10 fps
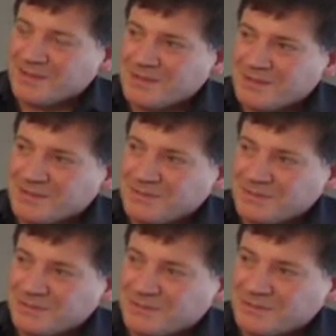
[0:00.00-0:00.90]

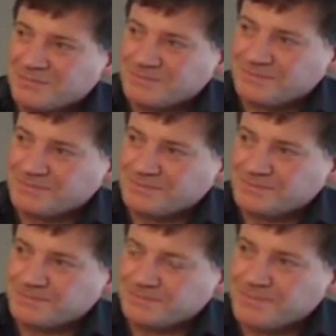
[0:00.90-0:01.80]

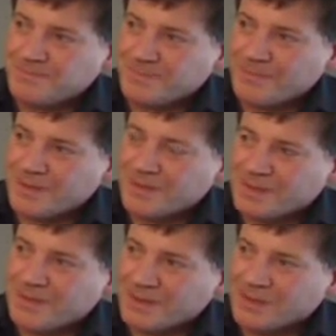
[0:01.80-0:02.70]

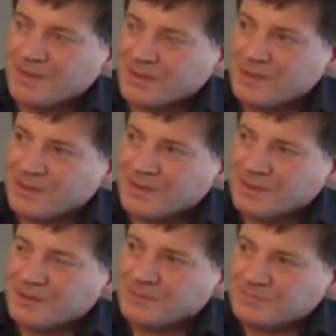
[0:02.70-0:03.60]

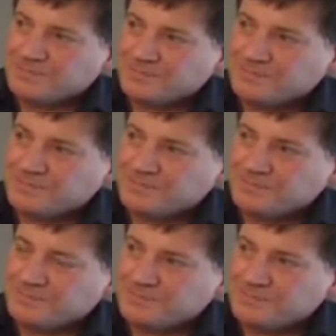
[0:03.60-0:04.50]

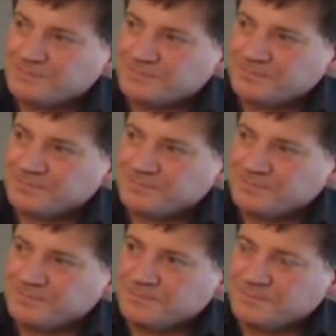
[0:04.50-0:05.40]
This person isn't speaking.